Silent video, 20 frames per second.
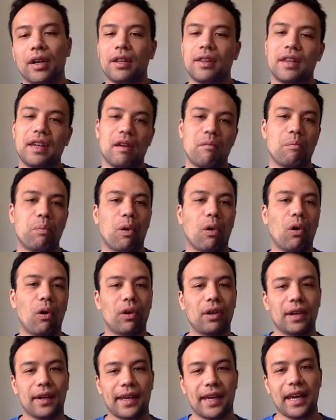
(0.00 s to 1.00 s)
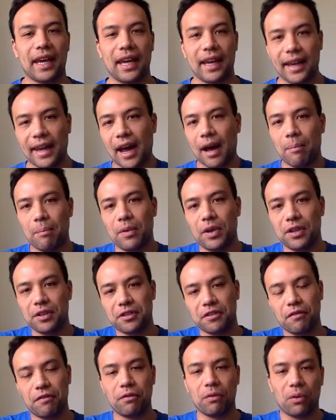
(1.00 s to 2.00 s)
the important key
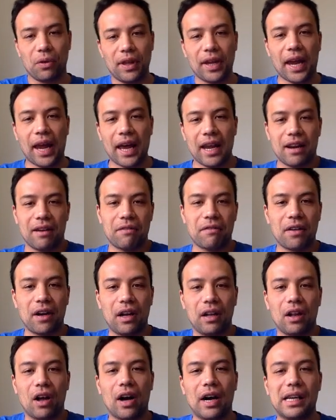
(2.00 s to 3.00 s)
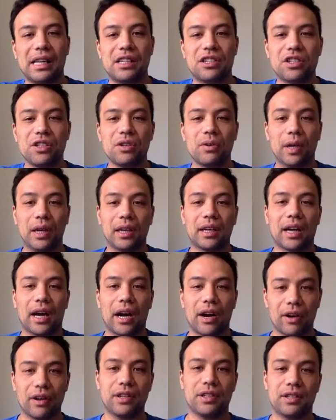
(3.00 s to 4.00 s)
numbers for the NFL, I do
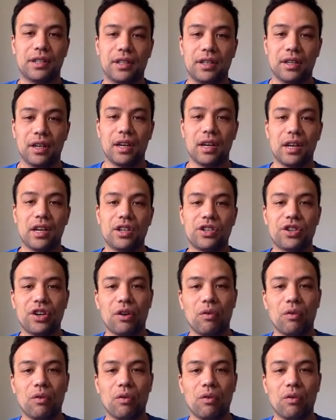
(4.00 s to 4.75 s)
encourage you to